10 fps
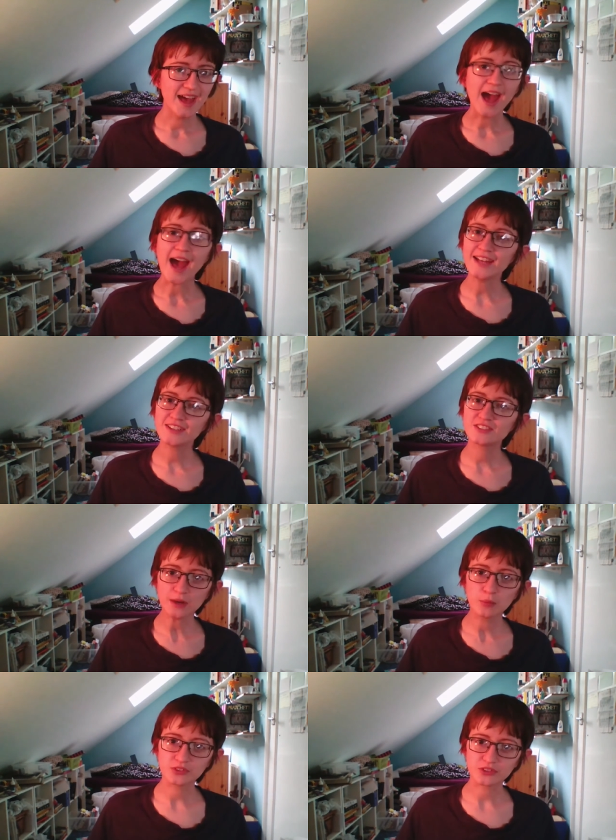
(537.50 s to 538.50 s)
And a
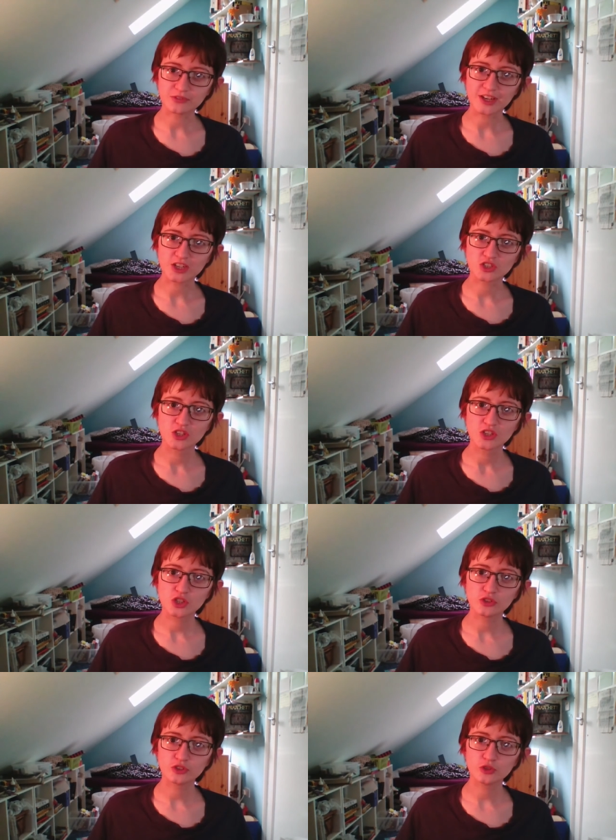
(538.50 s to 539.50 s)
downwards inflection
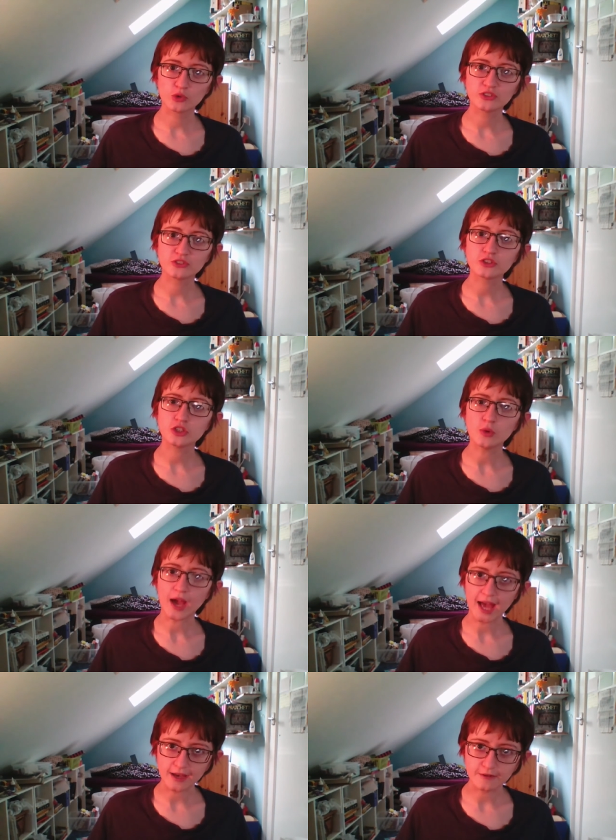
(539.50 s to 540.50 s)
shows the audience that you
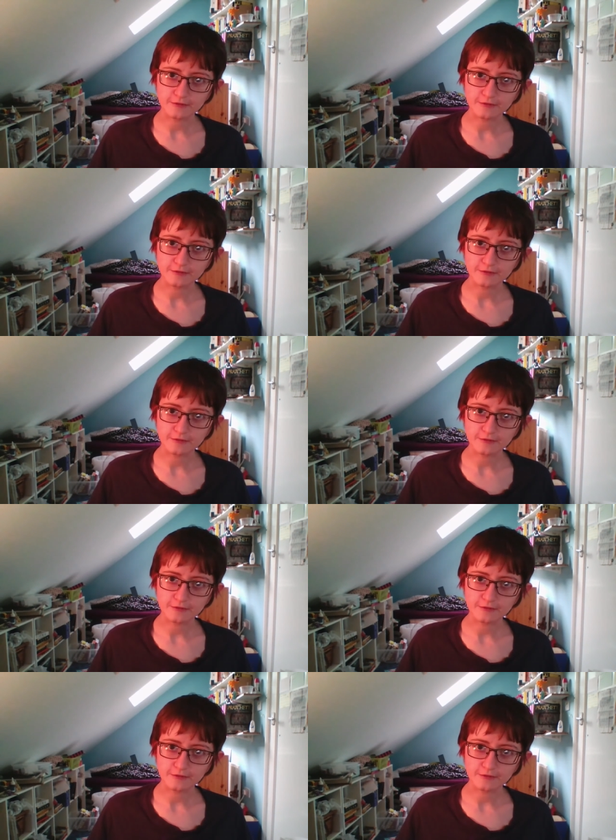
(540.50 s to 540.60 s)
have.